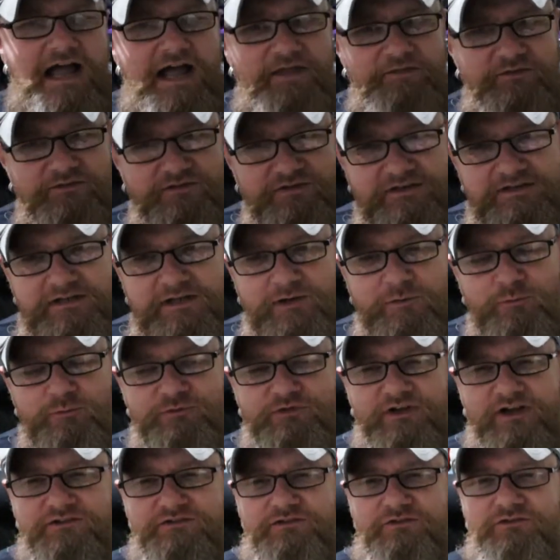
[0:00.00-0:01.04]
And there's a little
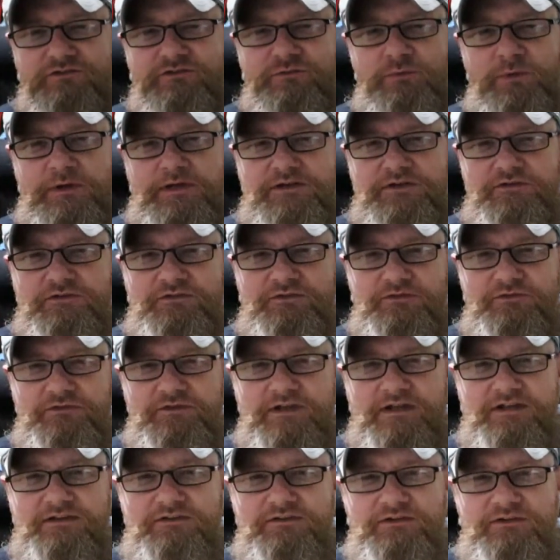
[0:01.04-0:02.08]
touch of sweetness on
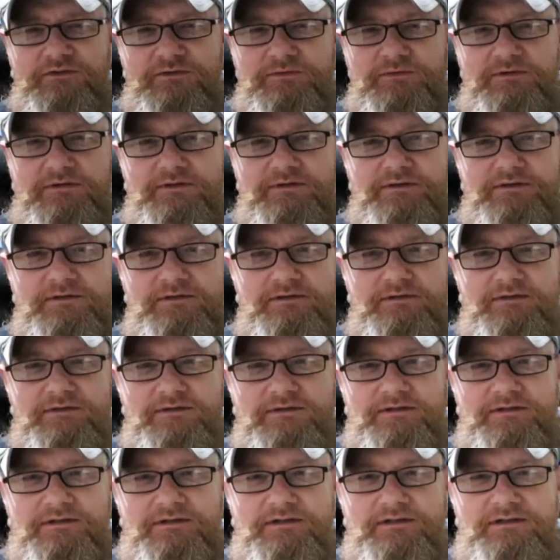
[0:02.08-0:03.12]
there too.
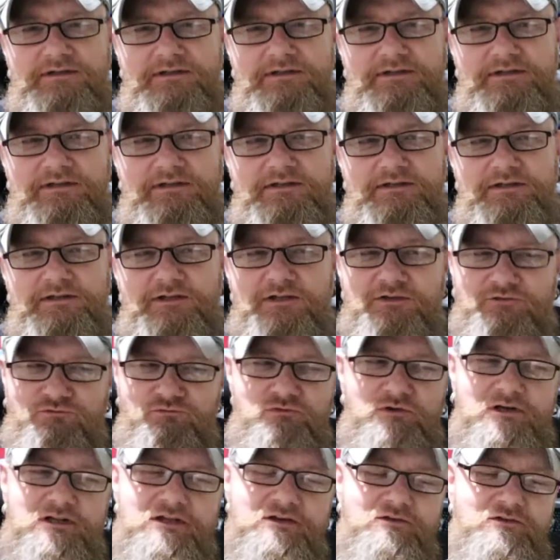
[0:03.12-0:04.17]
It's
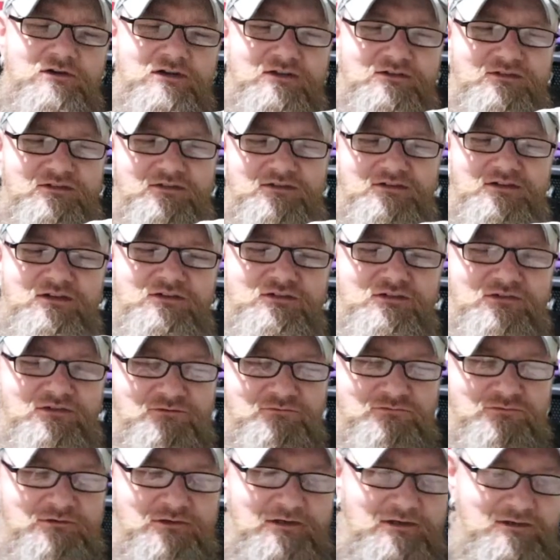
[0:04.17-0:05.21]
really nice. This is
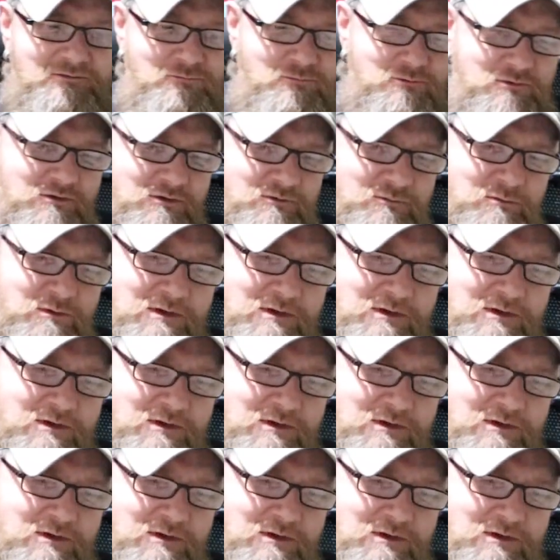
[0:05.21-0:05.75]
a real good